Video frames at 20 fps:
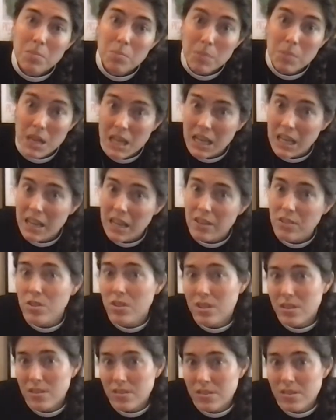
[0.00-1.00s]
meaning
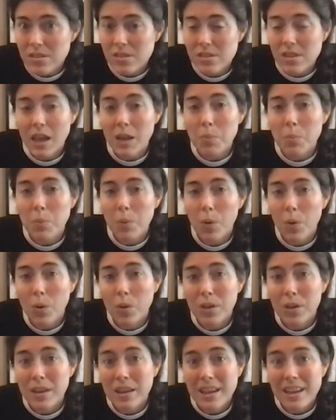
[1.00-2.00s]
to this
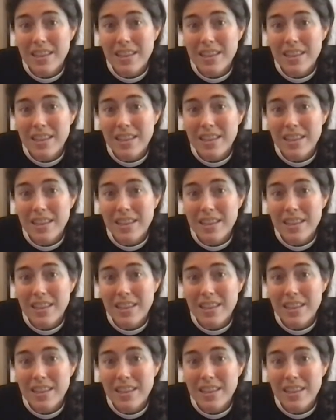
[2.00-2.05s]
disciple